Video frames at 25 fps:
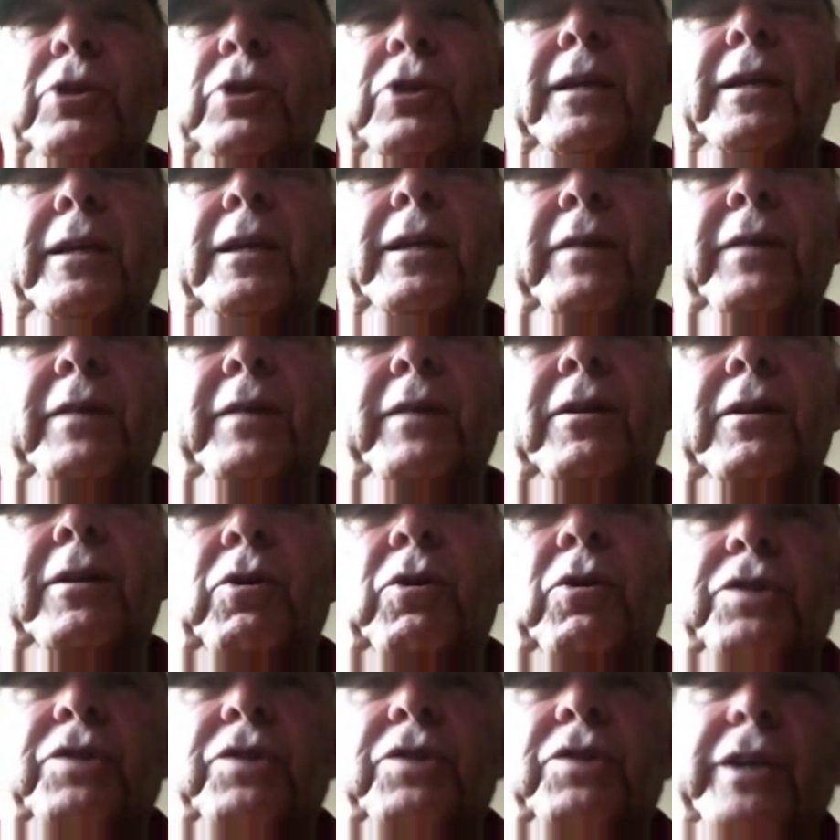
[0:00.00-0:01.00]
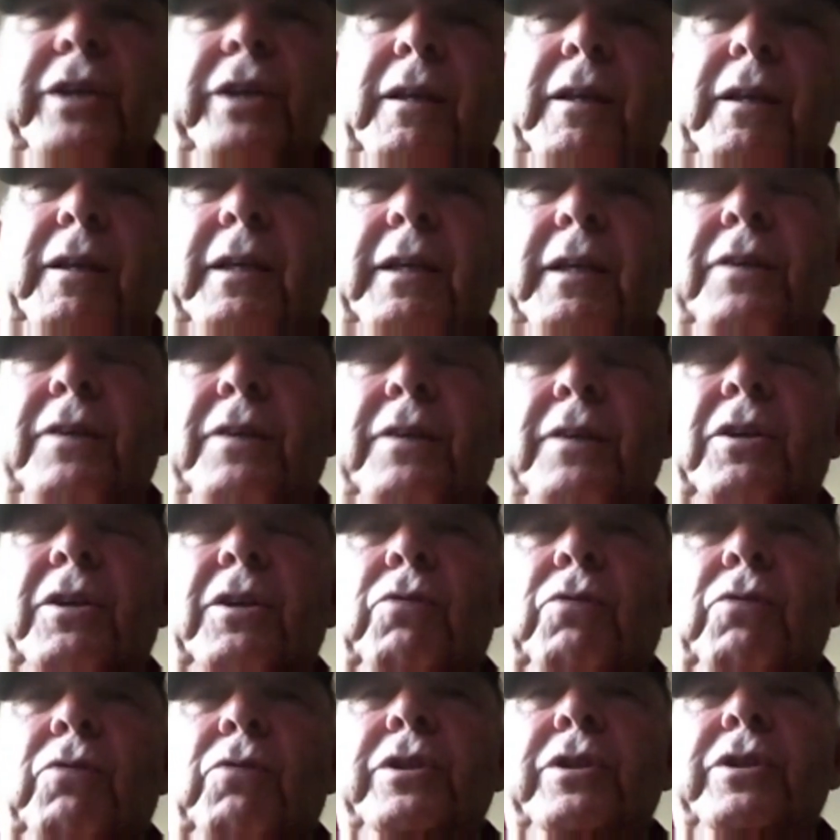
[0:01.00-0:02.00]
have a head coach that can teach the
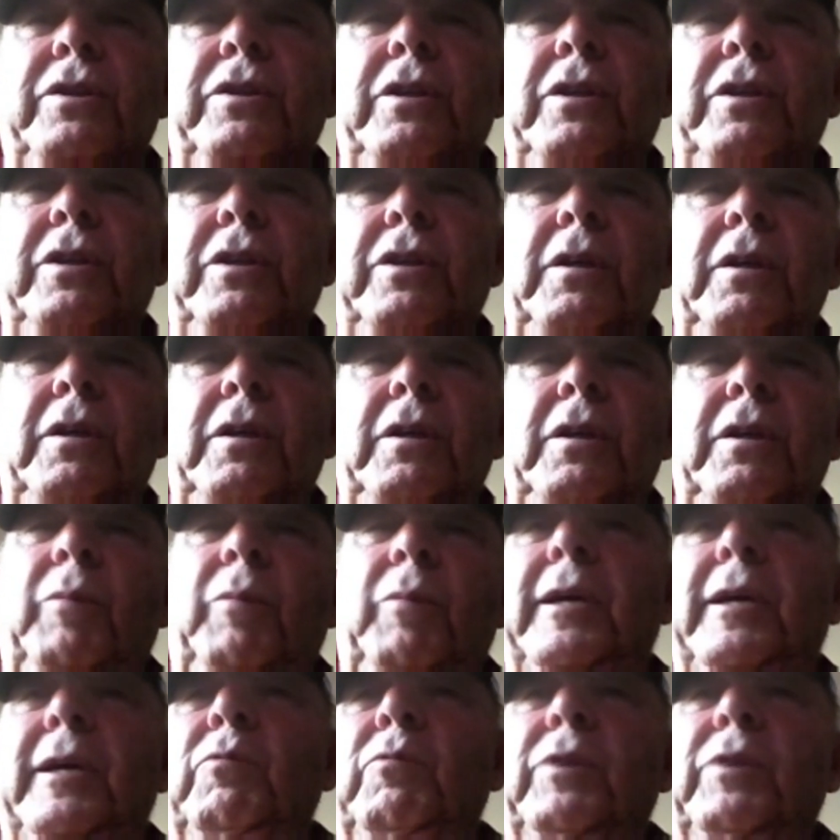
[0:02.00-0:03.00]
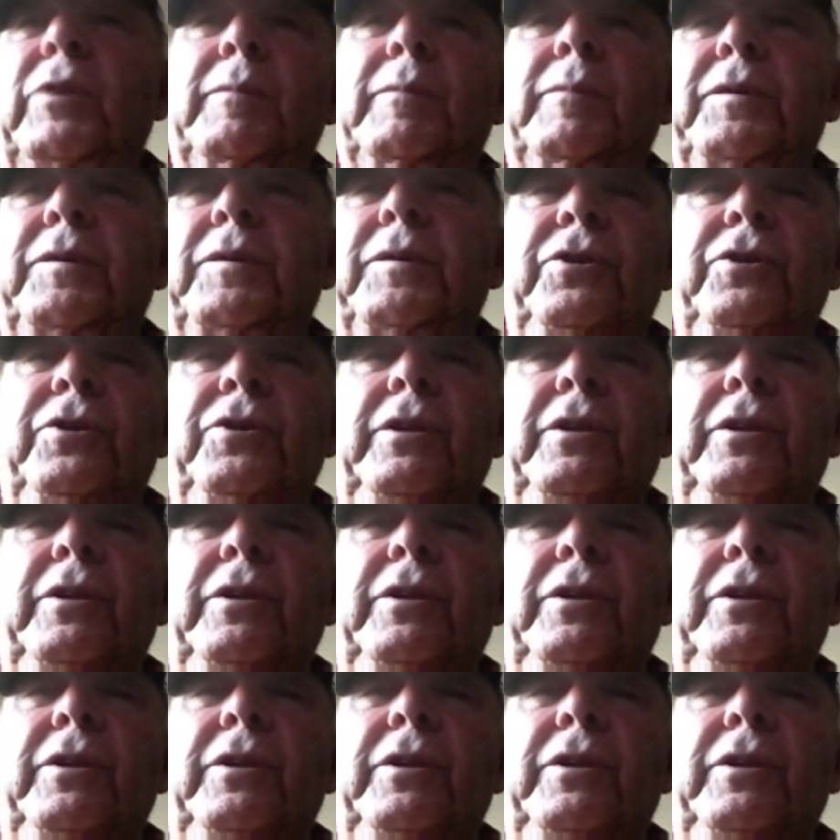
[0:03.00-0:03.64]
coaches, no matter what the position is,